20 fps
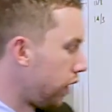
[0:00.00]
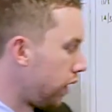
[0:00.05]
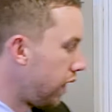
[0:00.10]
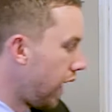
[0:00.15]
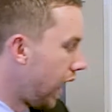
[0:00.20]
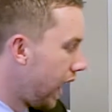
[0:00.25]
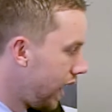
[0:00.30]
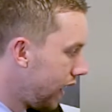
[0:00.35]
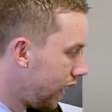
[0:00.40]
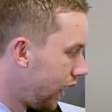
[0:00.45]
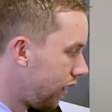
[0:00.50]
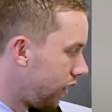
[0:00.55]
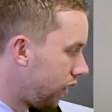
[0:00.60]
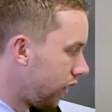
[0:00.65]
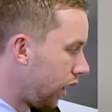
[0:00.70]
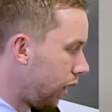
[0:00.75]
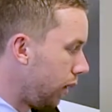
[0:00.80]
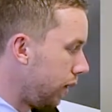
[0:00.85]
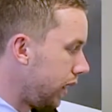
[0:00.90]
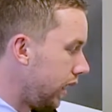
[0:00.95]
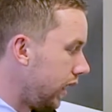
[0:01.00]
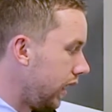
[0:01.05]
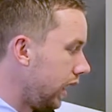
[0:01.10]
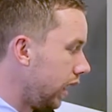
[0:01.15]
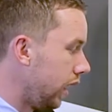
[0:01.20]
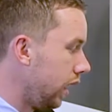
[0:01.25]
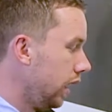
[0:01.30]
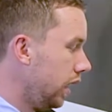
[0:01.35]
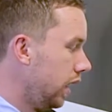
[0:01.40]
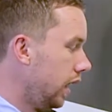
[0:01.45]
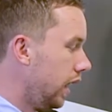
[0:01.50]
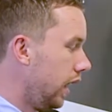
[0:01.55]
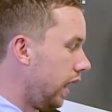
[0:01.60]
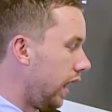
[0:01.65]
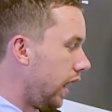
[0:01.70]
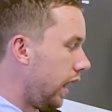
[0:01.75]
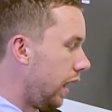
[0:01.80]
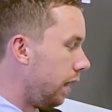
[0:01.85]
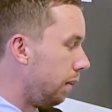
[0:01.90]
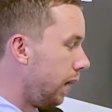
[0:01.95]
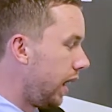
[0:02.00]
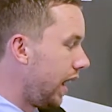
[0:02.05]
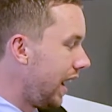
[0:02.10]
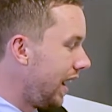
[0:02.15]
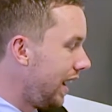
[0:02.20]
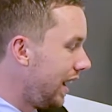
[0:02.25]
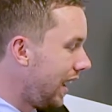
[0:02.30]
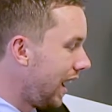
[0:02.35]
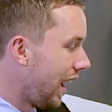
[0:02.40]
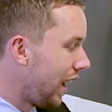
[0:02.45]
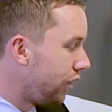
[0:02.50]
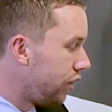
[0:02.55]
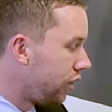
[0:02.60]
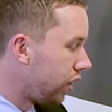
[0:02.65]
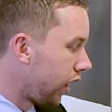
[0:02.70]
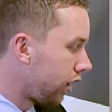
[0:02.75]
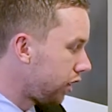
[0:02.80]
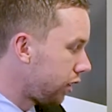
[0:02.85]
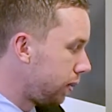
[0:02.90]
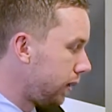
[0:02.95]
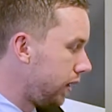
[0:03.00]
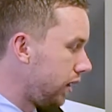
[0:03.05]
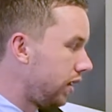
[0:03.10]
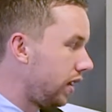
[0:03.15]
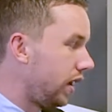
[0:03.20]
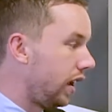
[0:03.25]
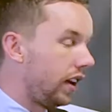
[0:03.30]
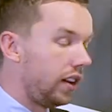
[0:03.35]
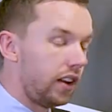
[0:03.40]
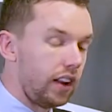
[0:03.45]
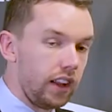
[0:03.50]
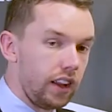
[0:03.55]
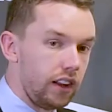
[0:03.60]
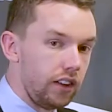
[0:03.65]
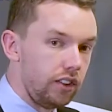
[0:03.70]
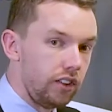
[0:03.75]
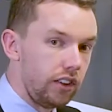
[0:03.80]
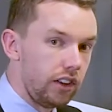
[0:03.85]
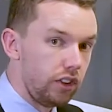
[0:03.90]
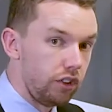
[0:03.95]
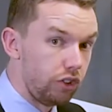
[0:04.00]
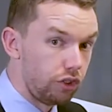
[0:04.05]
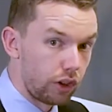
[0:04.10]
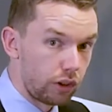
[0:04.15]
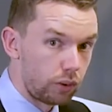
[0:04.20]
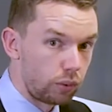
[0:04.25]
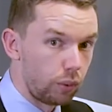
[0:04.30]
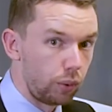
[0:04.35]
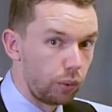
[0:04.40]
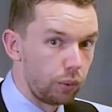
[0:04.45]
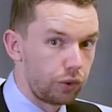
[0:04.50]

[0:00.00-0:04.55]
So they need to go in here. Any adjustments in general.